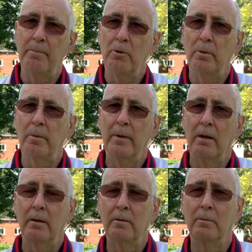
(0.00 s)
forward when
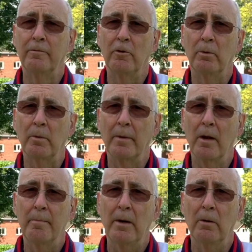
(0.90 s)
I
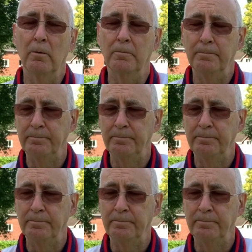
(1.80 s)
bowl.